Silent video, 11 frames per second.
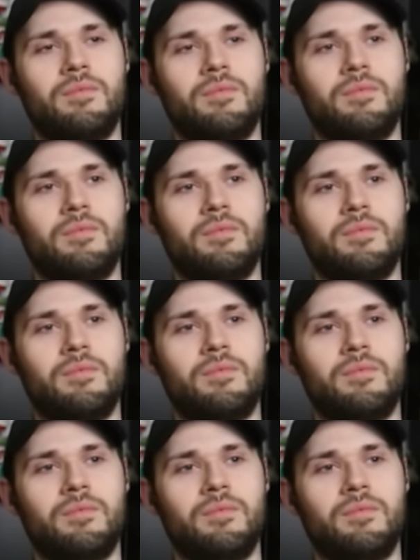
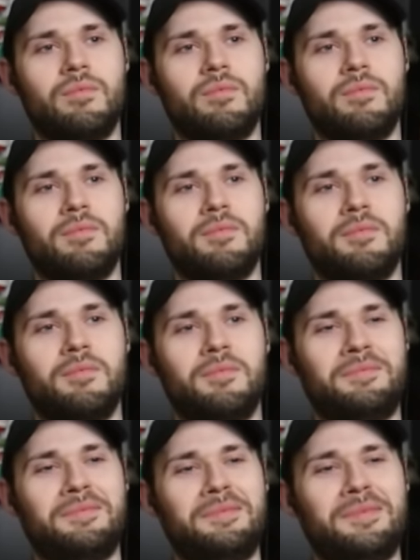
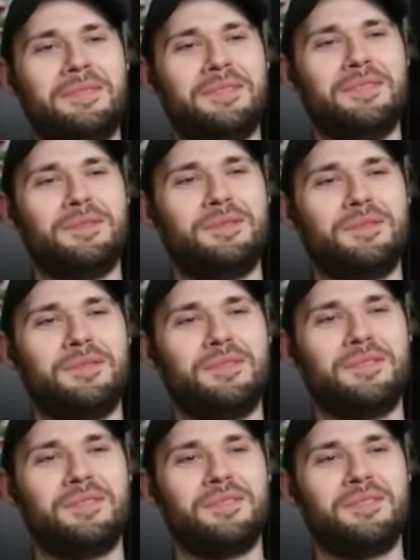
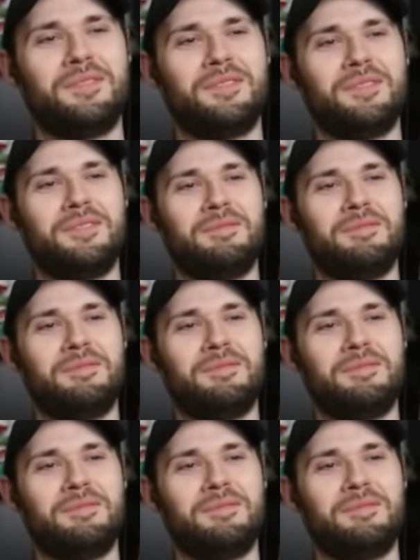This person isn't speaking.